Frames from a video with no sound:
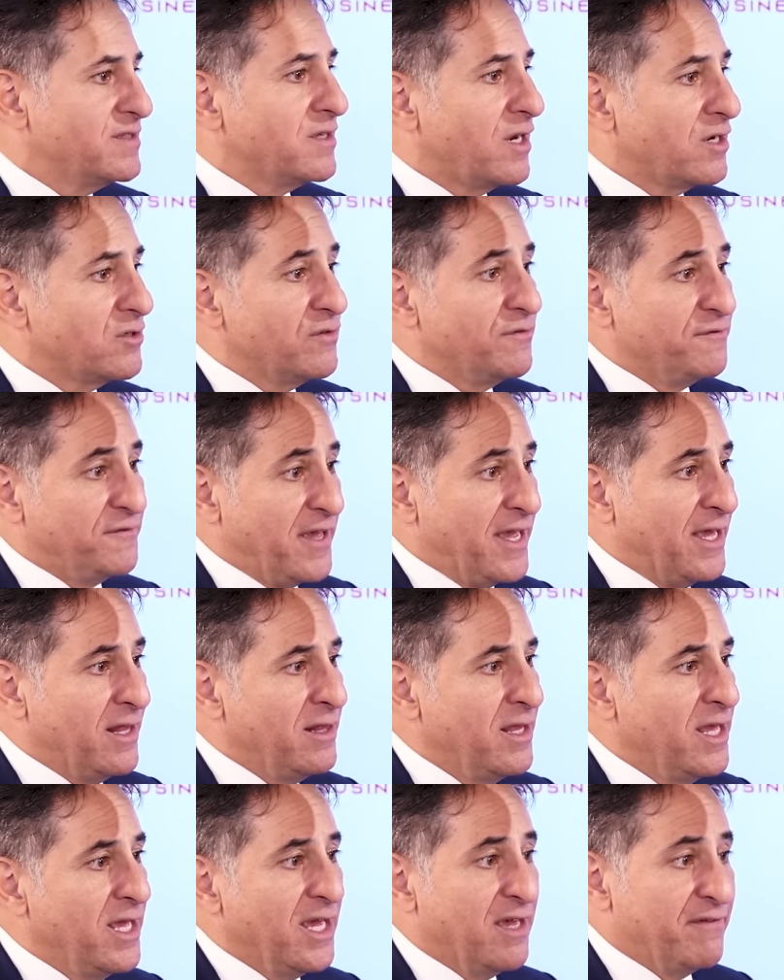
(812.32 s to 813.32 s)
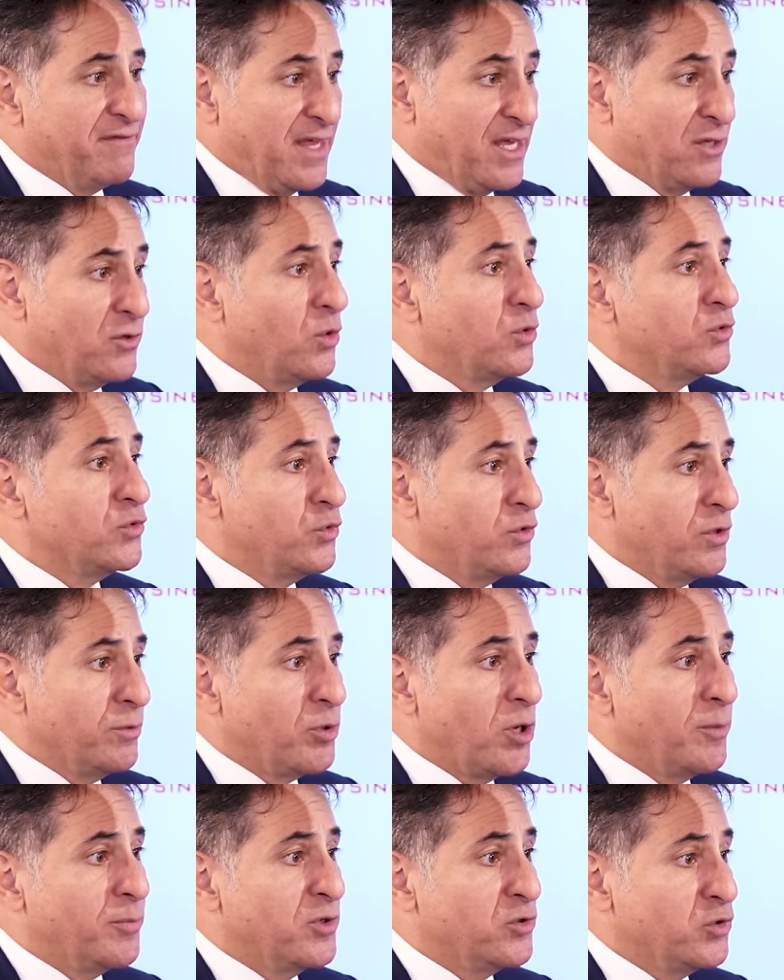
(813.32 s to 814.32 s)
start to fail if they don't do the
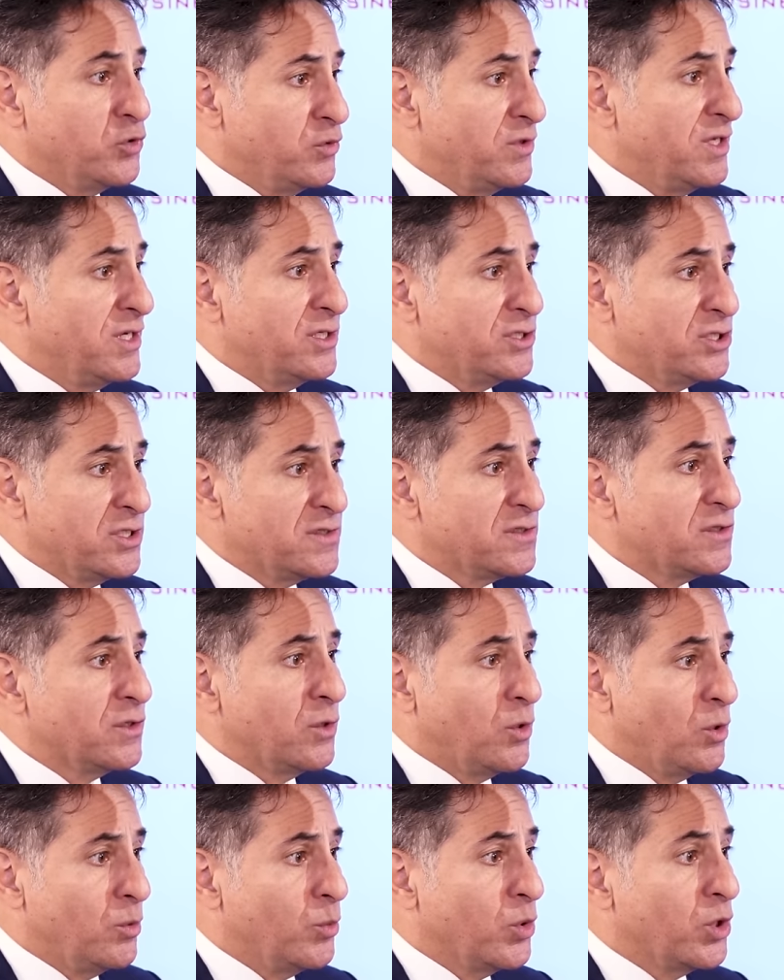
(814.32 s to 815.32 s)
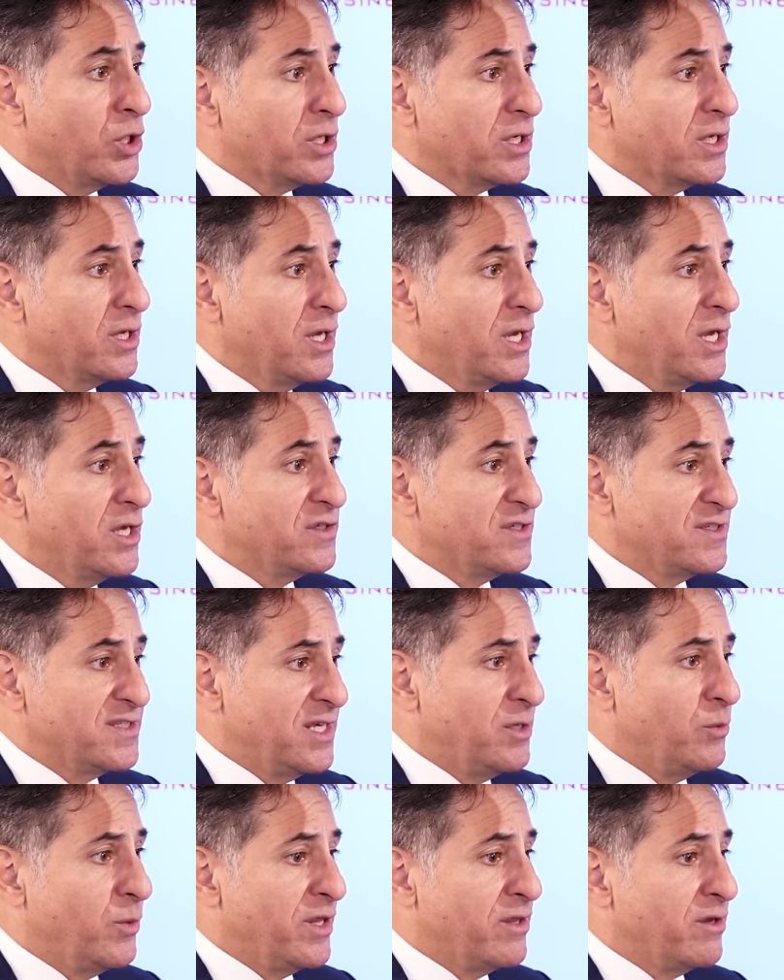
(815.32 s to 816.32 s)
proper due diligence and homework to
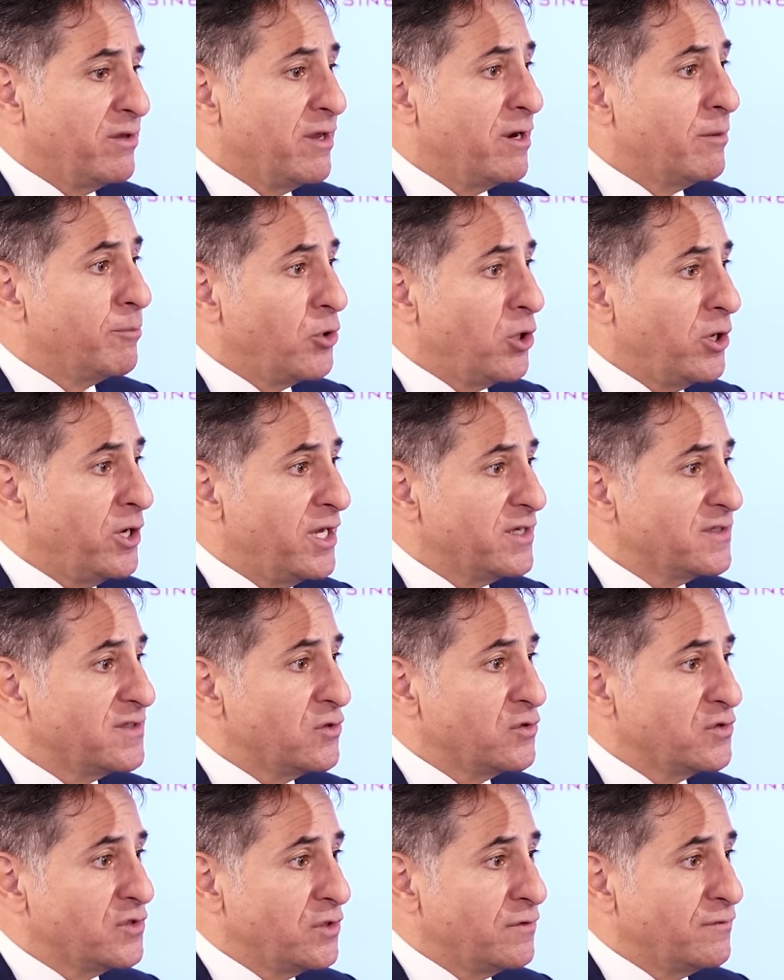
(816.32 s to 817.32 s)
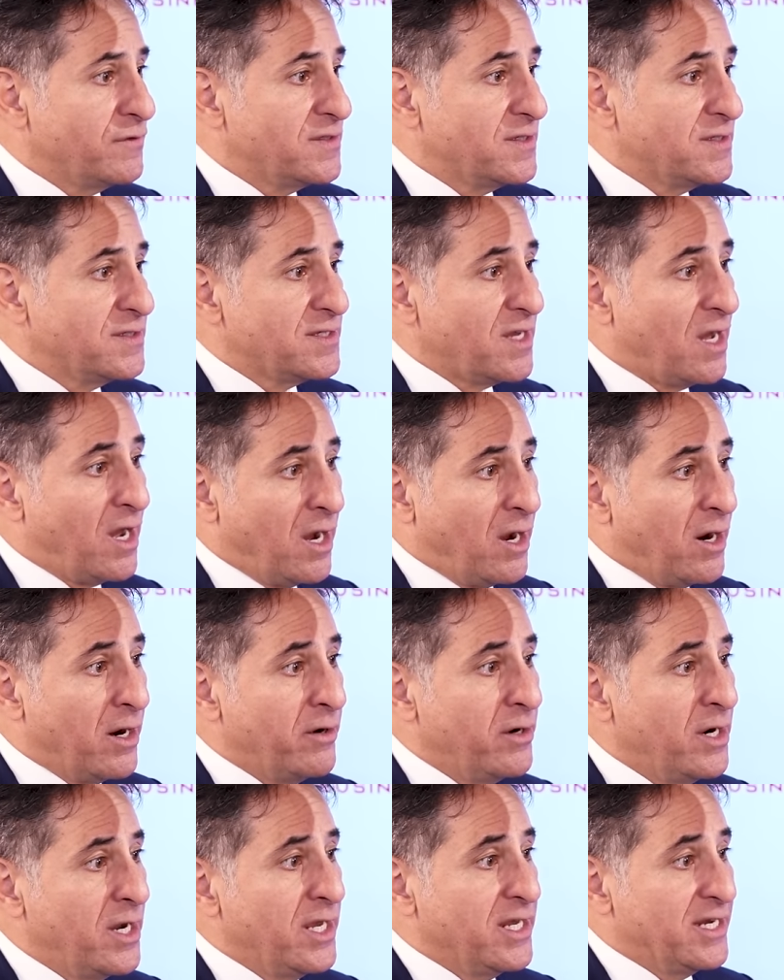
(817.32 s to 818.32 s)
see whether their products or services
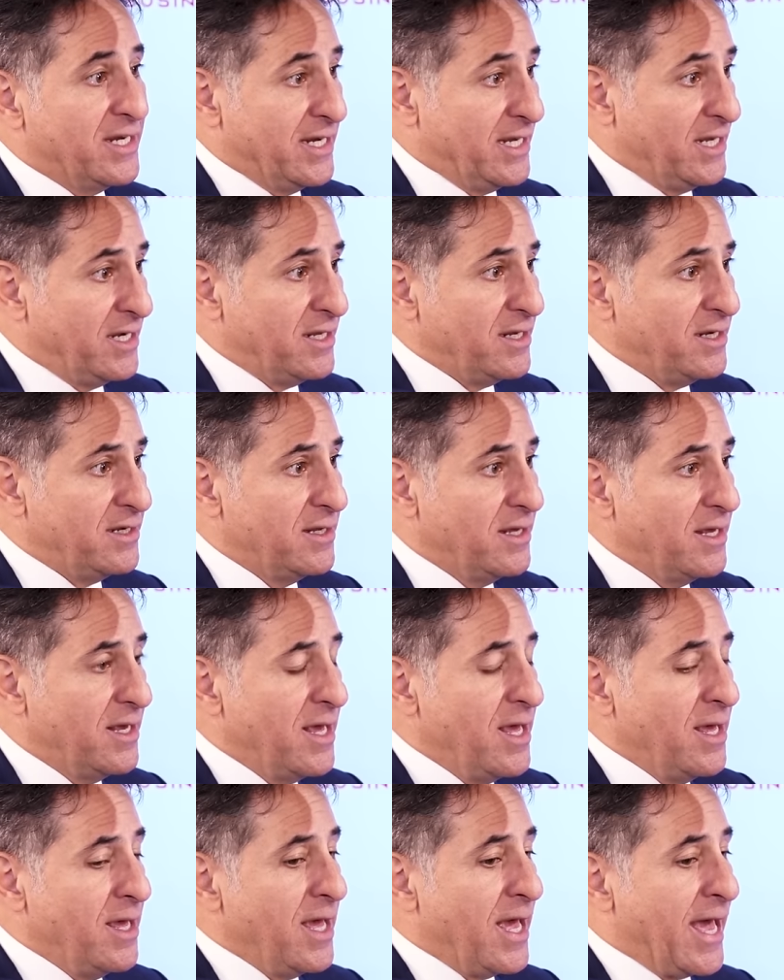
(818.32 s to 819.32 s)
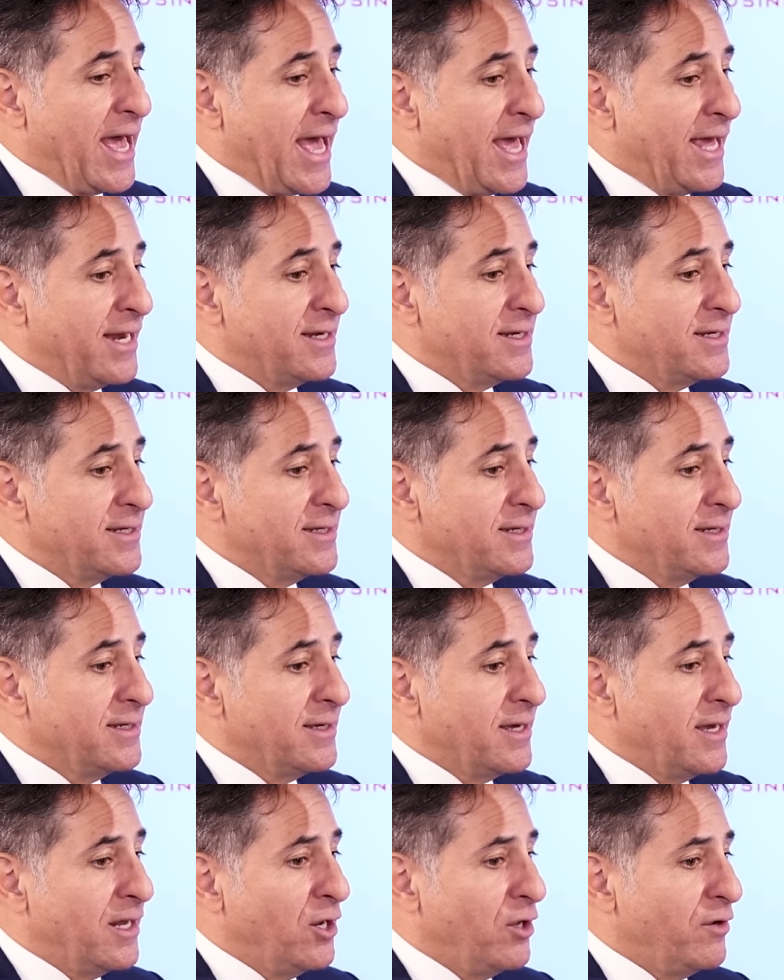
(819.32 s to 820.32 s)
are needed. And
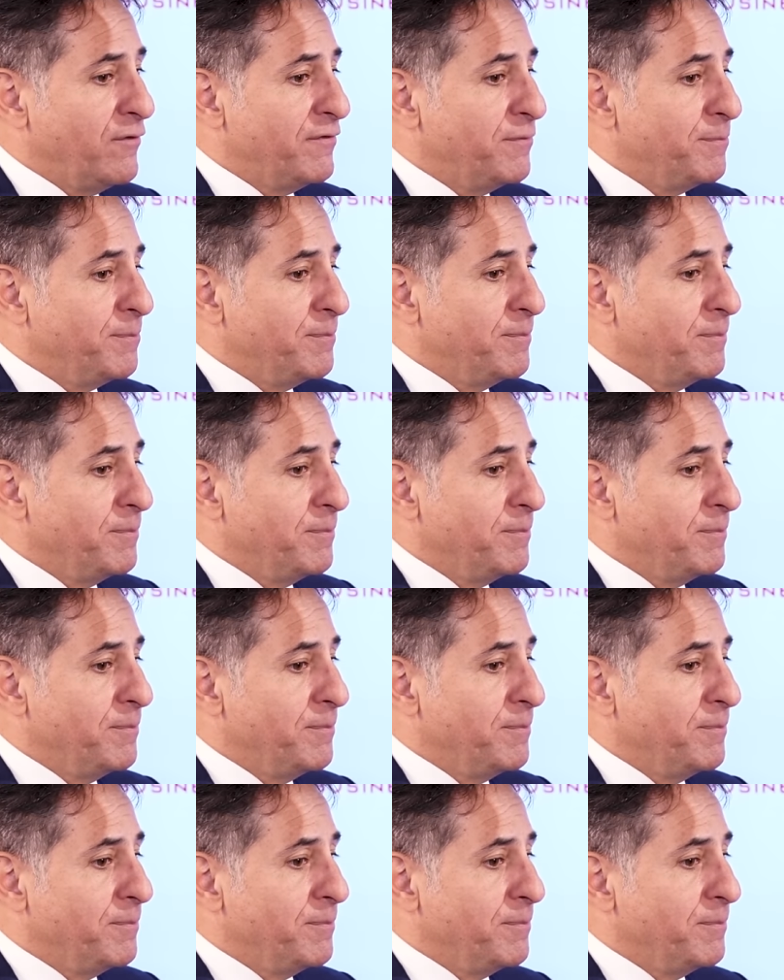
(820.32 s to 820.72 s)
a lot of